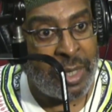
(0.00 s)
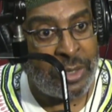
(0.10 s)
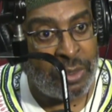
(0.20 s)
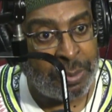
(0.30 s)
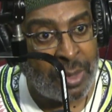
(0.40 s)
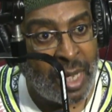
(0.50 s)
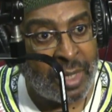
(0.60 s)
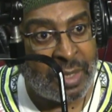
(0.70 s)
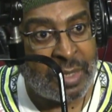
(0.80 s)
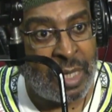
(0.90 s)
your
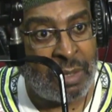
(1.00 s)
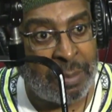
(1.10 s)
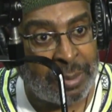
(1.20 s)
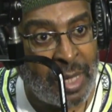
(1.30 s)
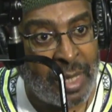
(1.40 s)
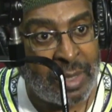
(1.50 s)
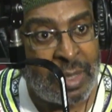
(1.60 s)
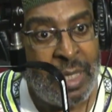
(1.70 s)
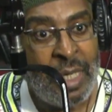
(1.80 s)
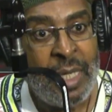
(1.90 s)
product, sell the product,
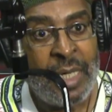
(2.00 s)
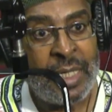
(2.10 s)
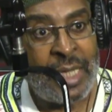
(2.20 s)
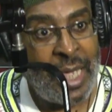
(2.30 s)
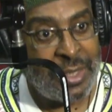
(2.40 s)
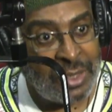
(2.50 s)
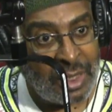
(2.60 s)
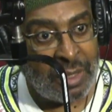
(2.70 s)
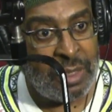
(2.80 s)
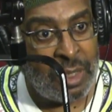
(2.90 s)
cash
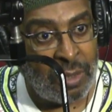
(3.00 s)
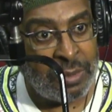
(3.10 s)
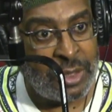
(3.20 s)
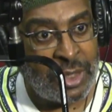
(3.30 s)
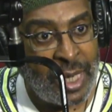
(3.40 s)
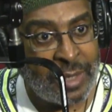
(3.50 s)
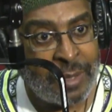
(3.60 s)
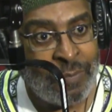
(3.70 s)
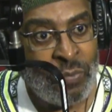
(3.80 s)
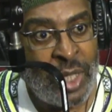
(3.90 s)
in, you know, the checks
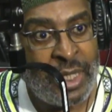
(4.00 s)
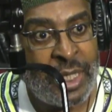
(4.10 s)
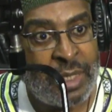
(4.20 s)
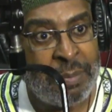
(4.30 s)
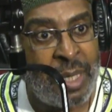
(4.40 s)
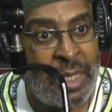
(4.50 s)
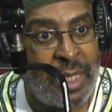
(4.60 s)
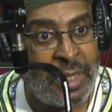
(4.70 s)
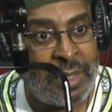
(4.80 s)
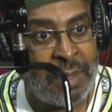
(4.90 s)
and get the
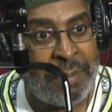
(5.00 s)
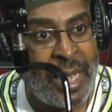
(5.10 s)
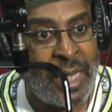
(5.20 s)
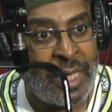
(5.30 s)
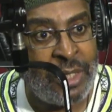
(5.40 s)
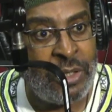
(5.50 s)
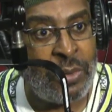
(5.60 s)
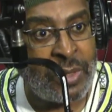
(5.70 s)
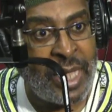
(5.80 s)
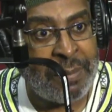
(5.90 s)
money into the bank and you
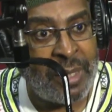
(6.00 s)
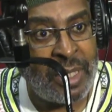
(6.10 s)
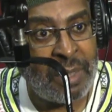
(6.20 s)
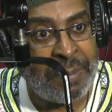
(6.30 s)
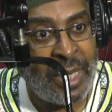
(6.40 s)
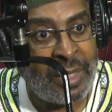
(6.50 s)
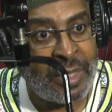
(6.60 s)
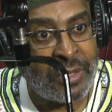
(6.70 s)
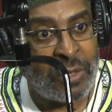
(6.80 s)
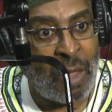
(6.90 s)
use that money to pay the
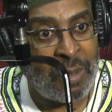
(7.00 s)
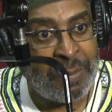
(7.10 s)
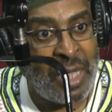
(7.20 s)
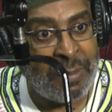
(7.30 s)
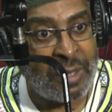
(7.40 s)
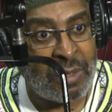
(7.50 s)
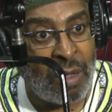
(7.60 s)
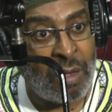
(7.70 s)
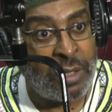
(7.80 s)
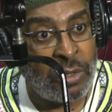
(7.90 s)
installment payments
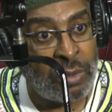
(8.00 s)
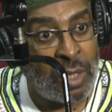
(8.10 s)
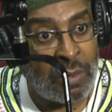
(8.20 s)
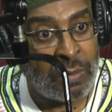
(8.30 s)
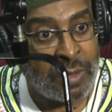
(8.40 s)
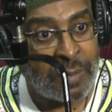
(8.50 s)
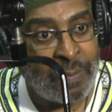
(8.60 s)
on your loans.